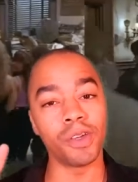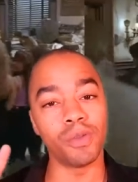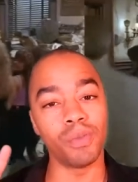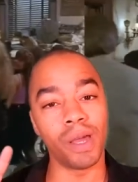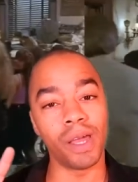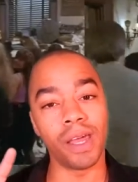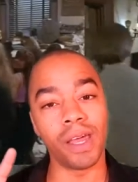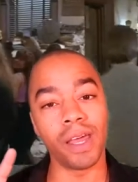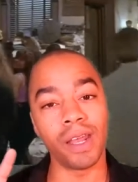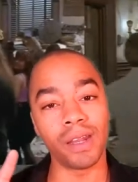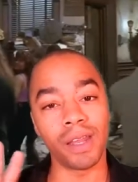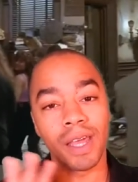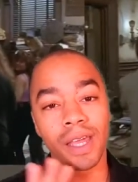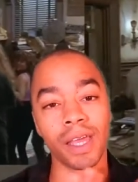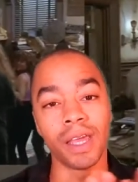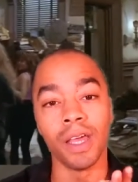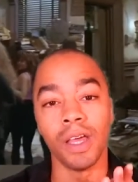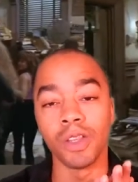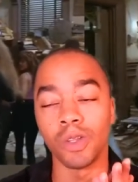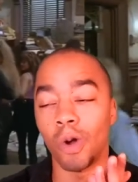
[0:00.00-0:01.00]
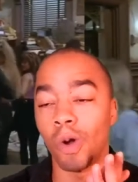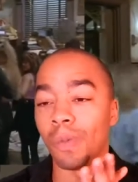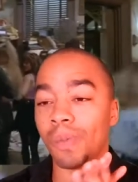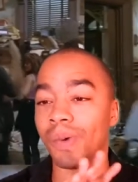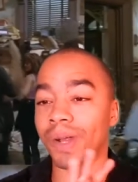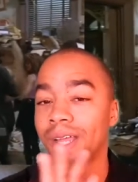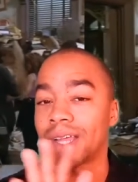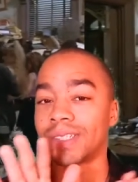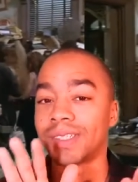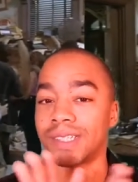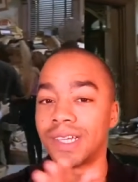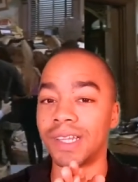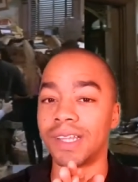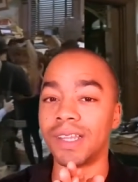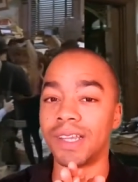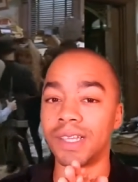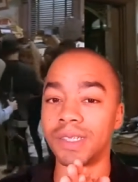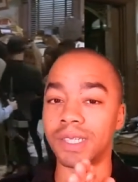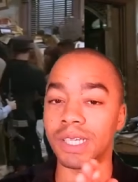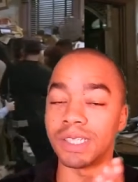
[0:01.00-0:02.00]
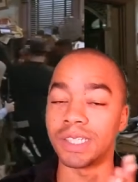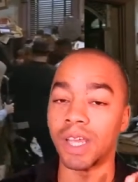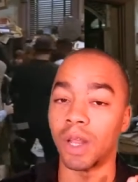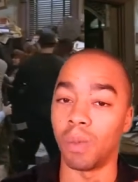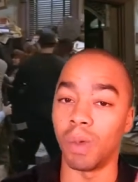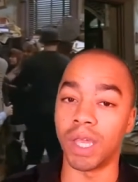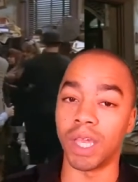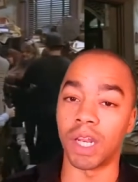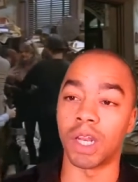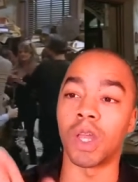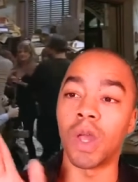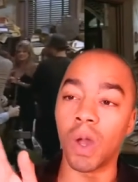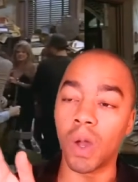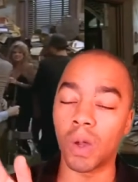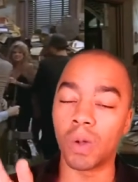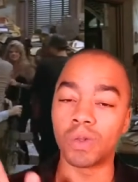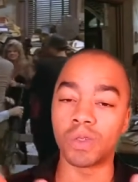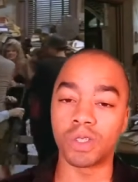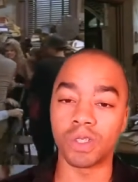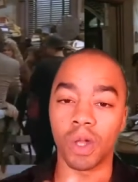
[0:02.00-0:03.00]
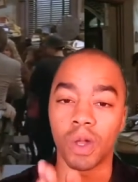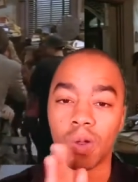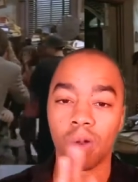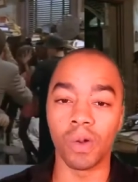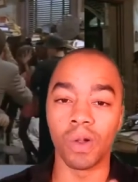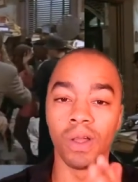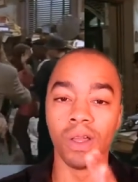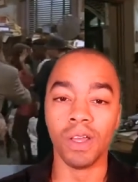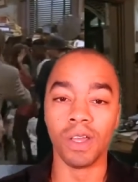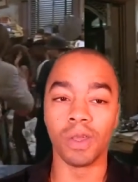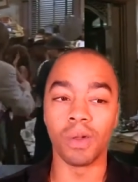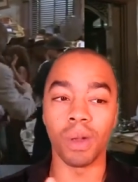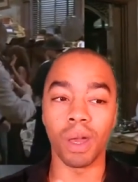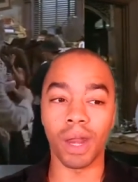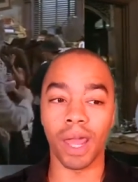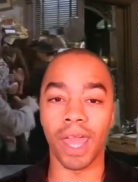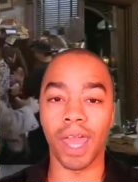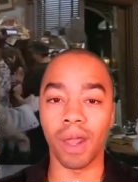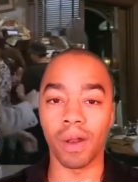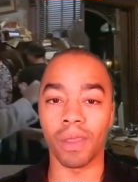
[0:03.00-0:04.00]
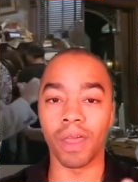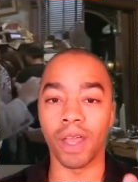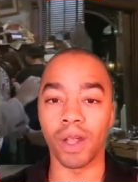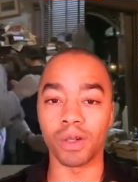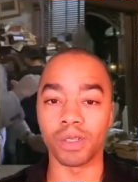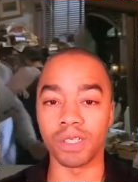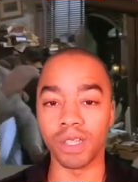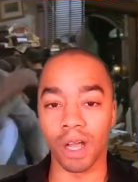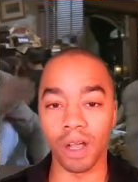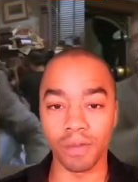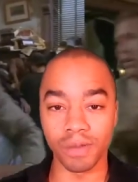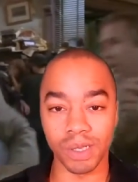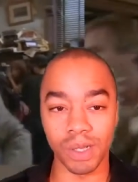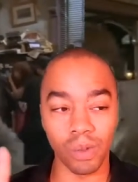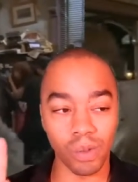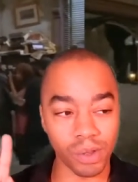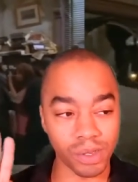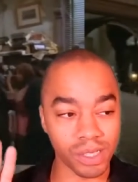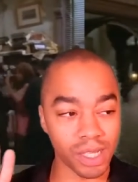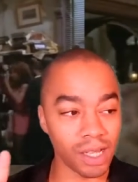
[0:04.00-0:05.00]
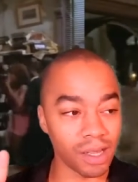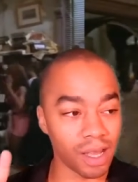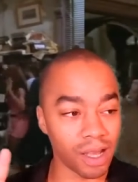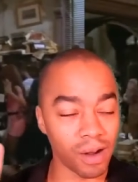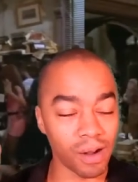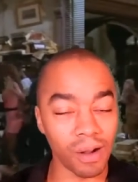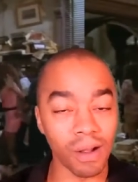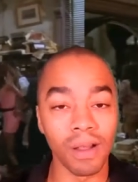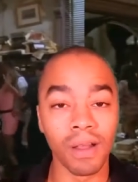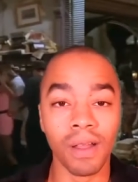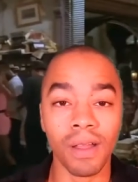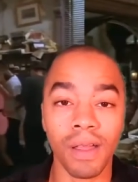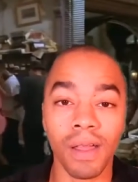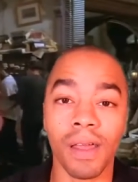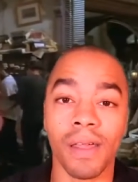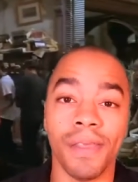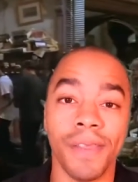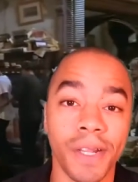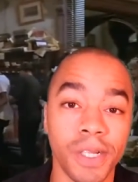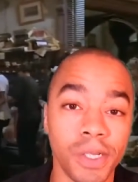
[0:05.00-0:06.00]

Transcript: you, man. Like, don't bring us into this. He said, we can go. So you got to handle that yourself. So we'll see you later. And